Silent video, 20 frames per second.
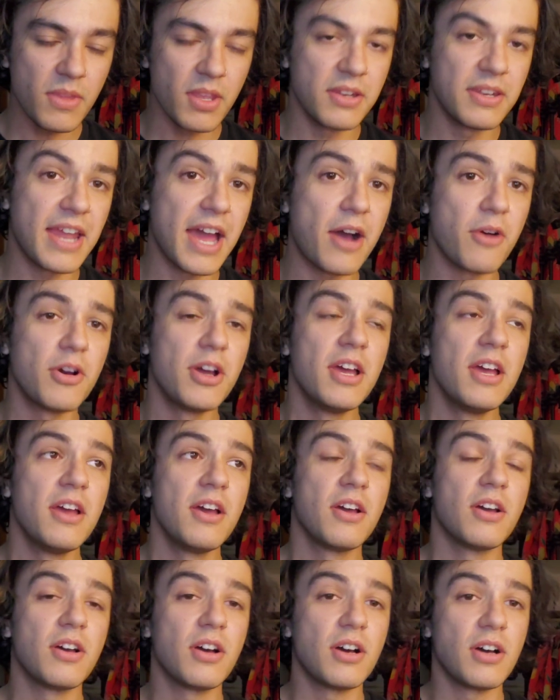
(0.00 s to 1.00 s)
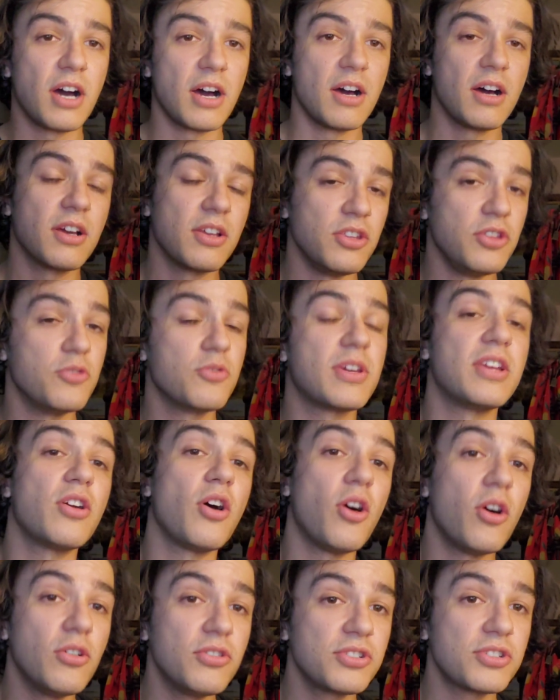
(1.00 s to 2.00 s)
Now, you can
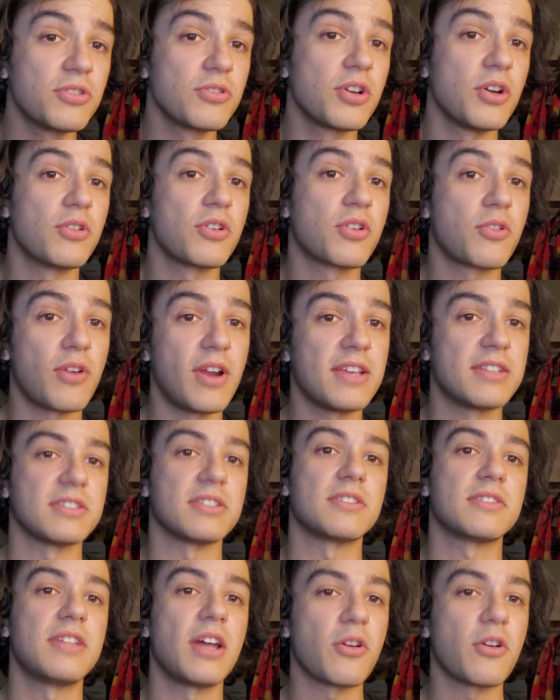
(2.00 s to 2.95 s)
also go to Craigslist.